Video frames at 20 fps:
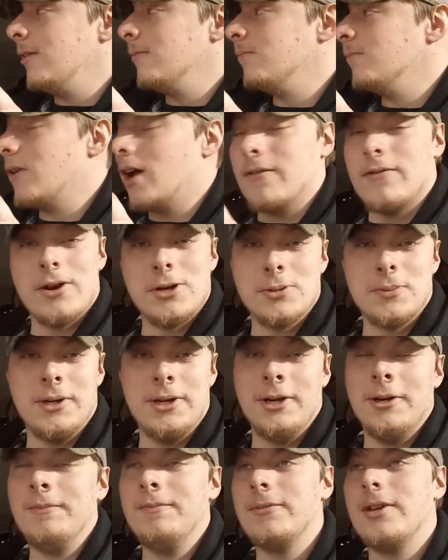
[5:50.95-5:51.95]
in my freshman
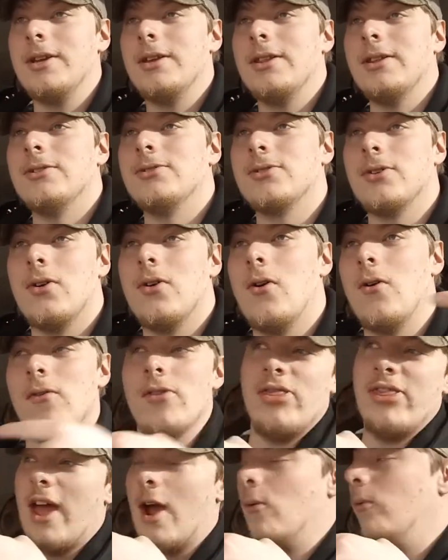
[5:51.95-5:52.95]
year.
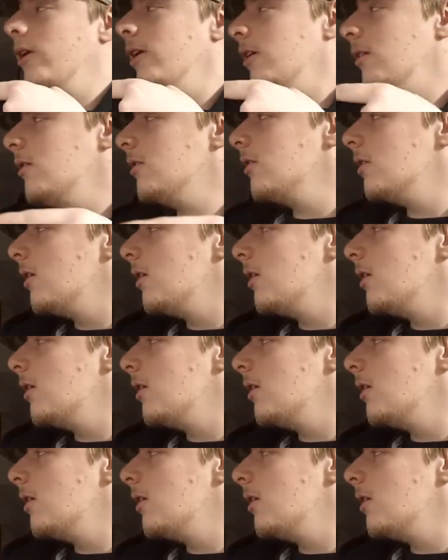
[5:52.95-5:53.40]
That way.